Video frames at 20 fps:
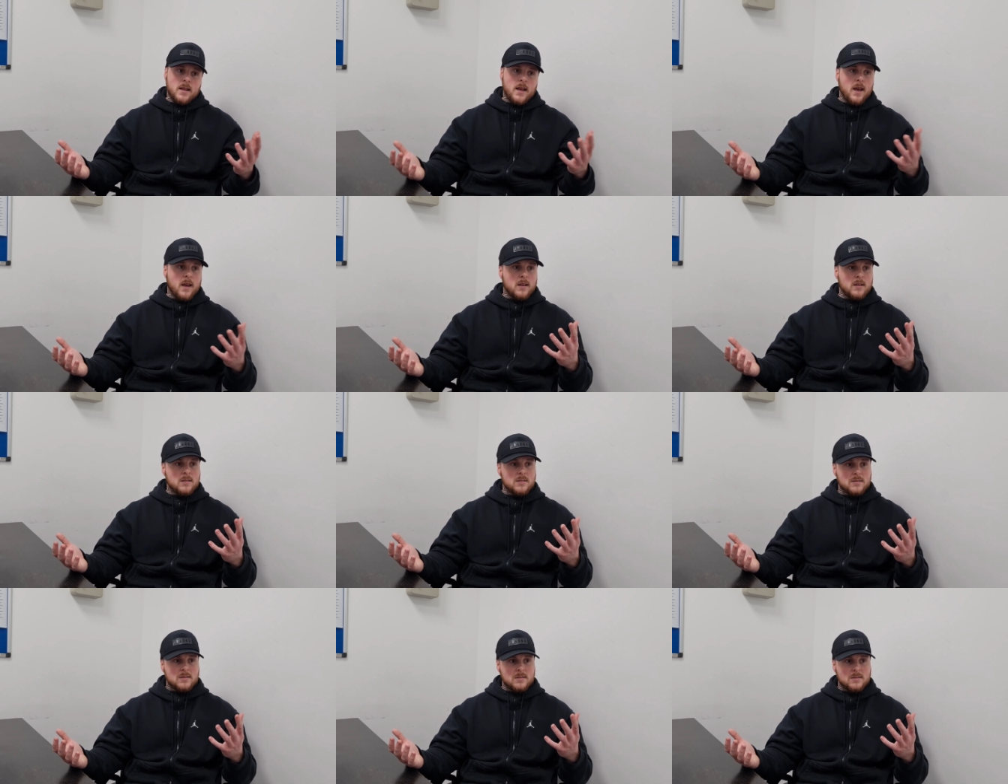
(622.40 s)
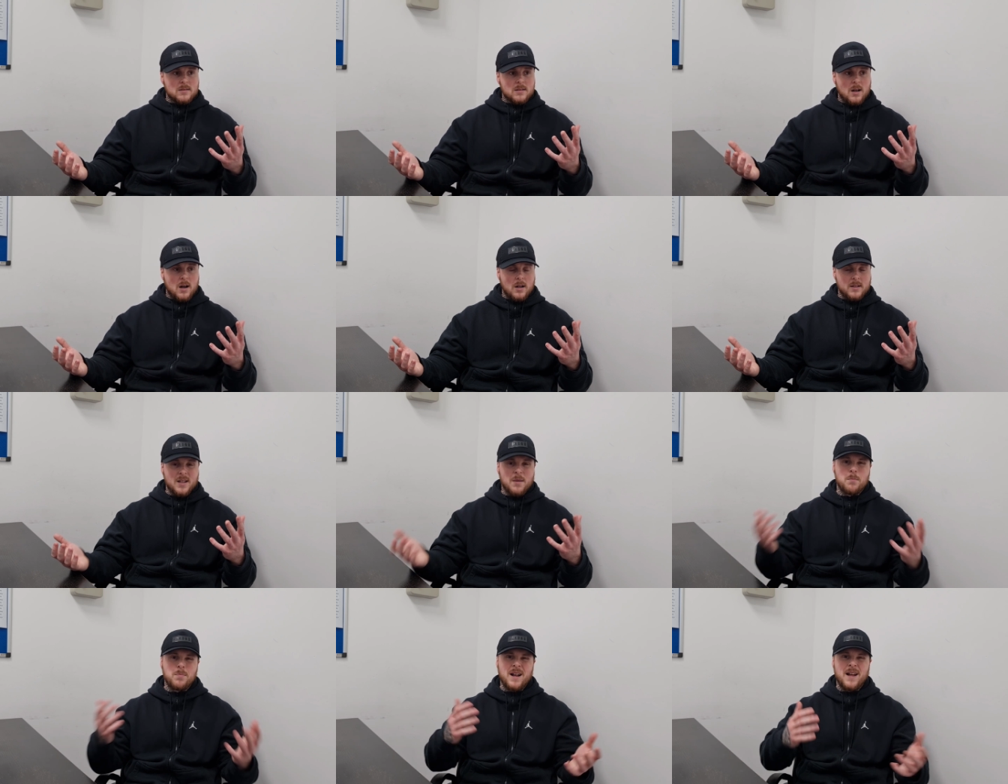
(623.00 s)
yeah,
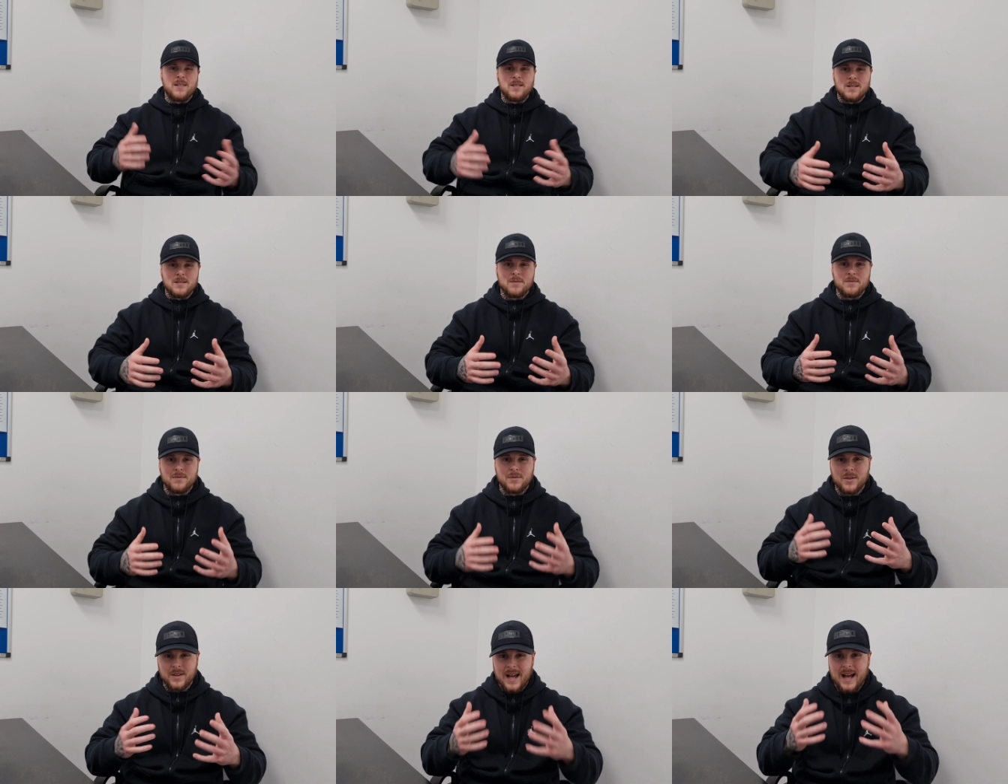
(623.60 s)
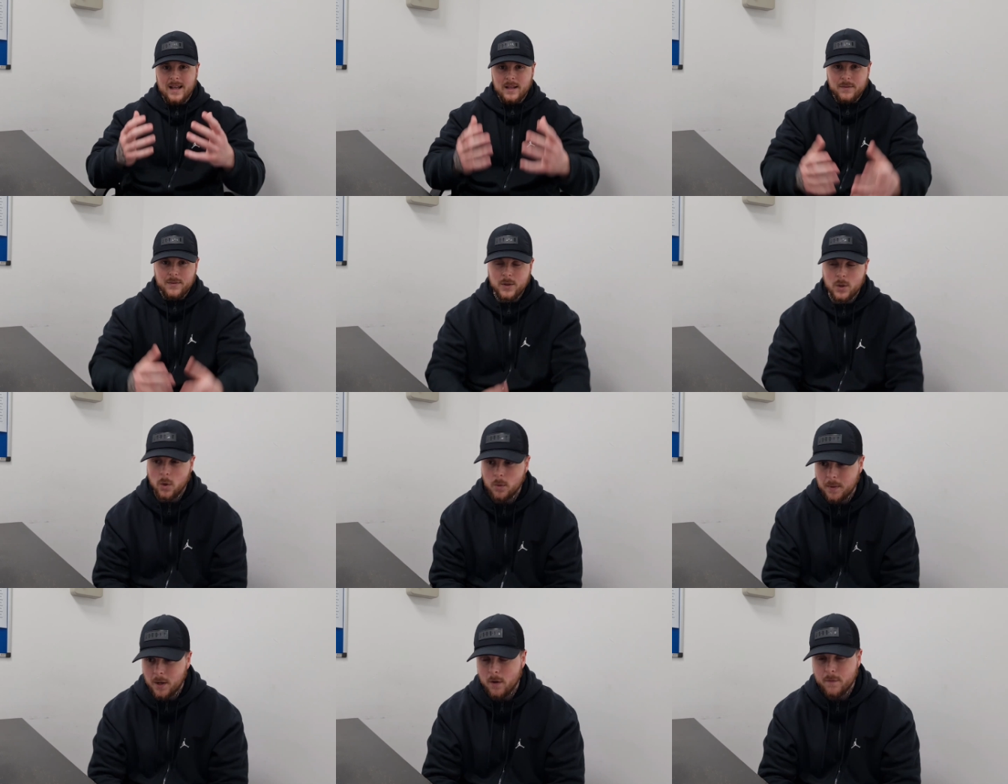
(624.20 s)
I didn't plan for that, if
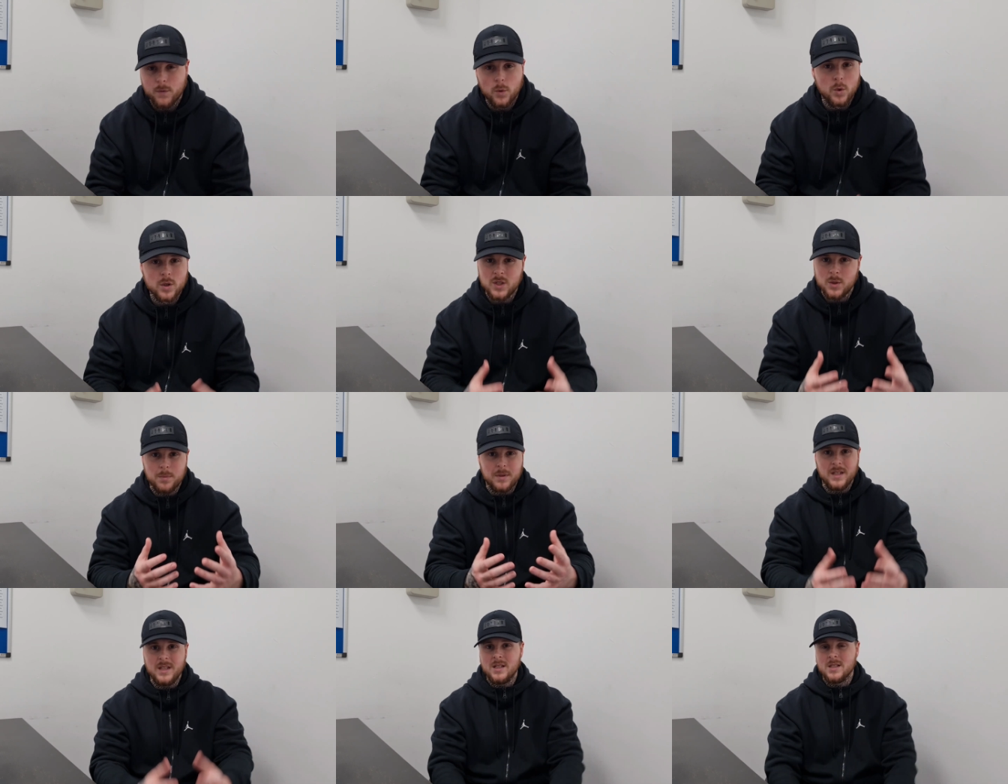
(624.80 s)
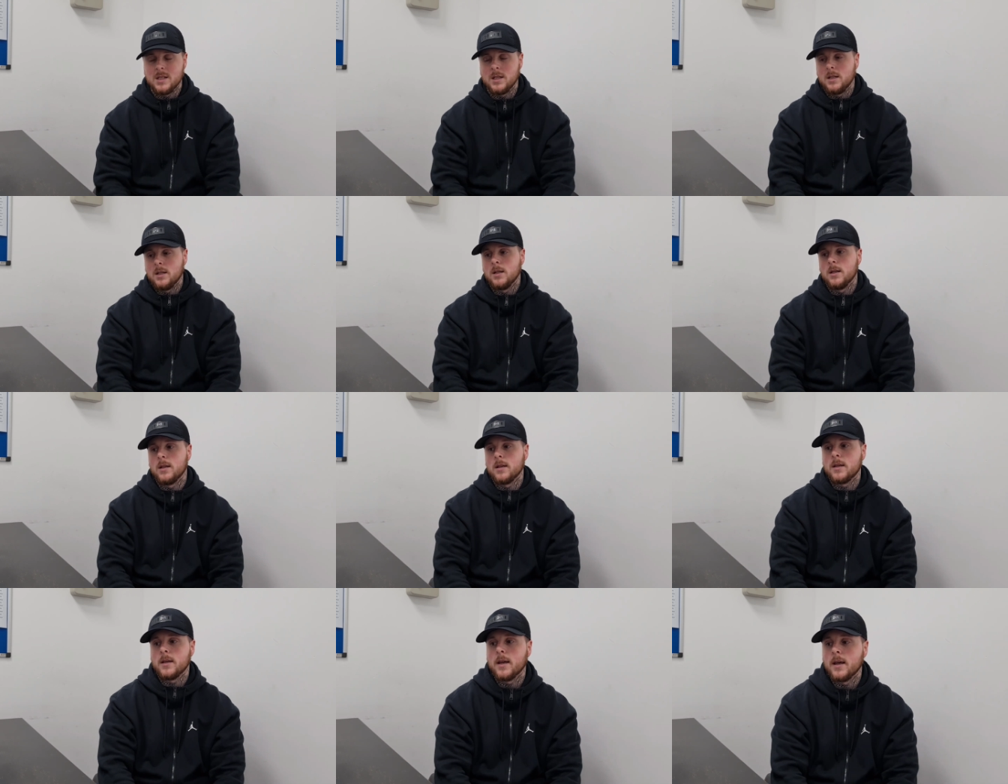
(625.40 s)
you know what I mean. I thought it'd be easy,
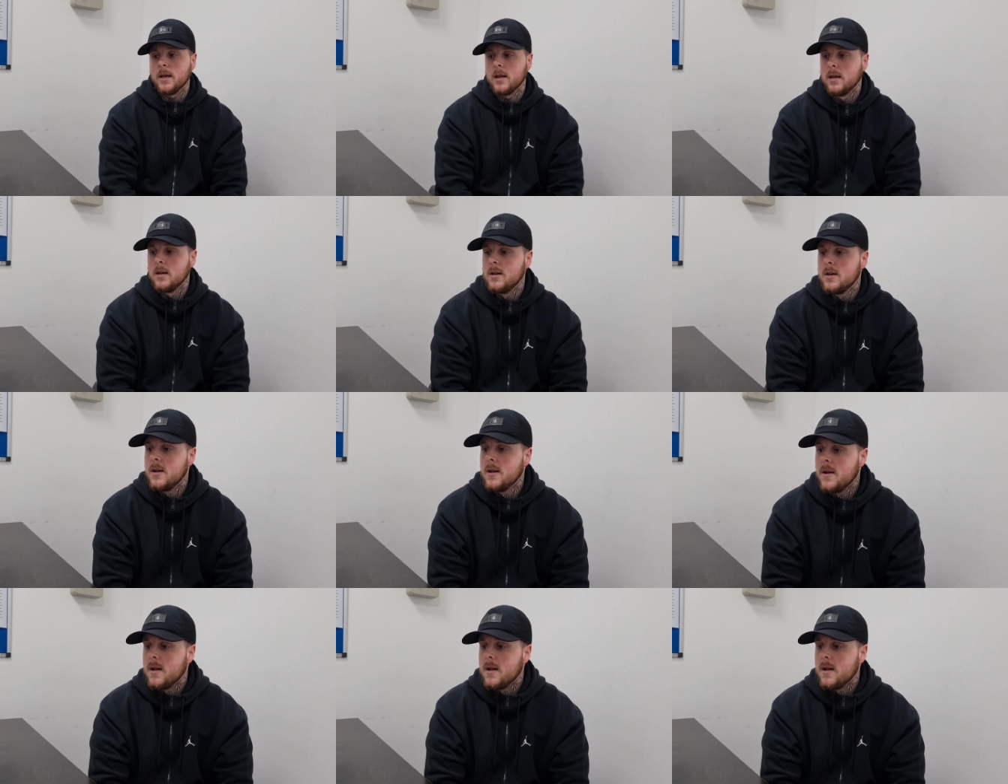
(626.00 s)
okay?